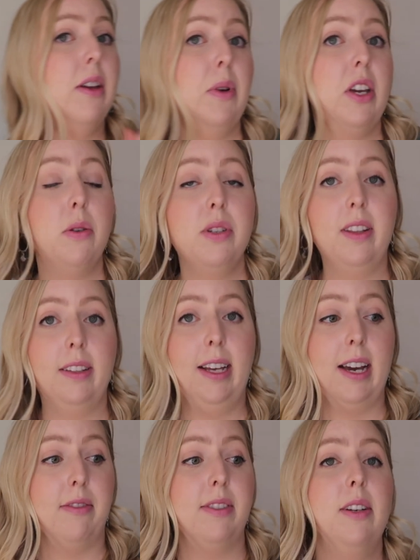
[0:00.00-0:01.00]
then we go to the
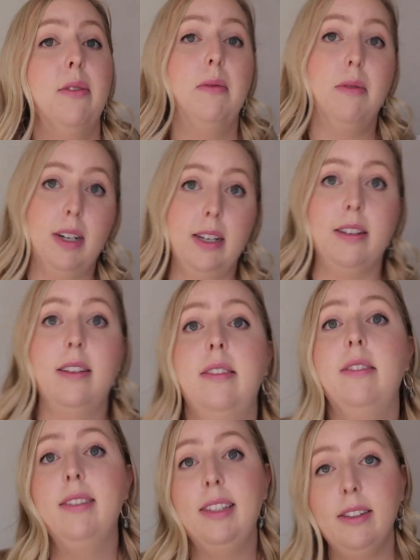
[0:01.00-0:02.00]
left, 1,
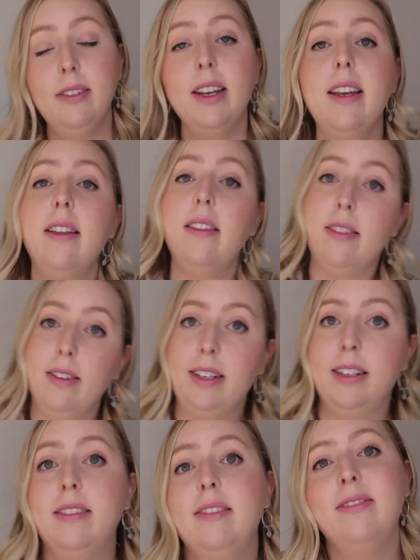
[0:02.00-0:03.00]
2,
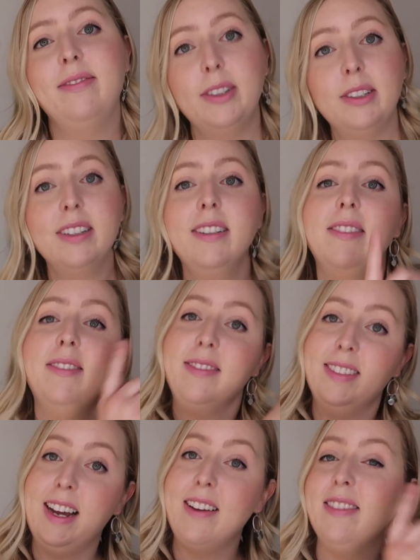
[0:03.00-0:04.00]
3, 4,
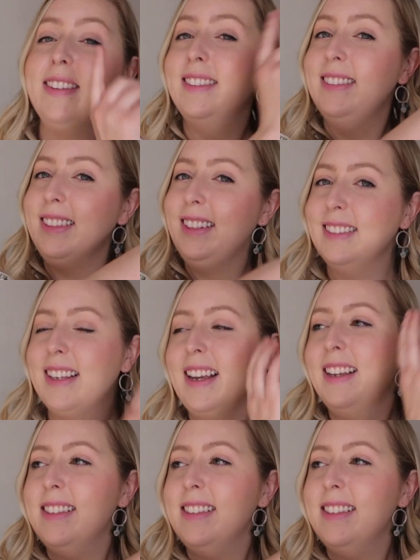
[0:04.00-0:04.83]
5, 6,